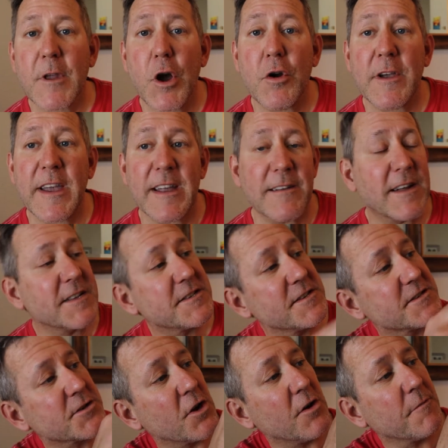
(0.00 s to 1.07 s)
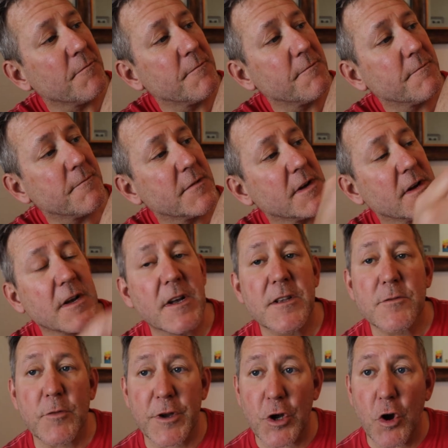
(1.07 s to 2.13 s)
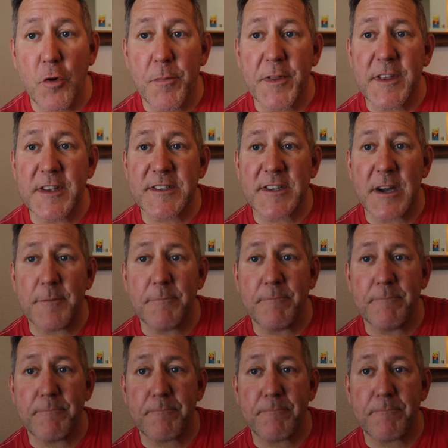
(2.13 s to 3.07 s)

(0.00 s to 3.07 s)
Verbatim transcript: Okay, it's installed. So we're going to open this up,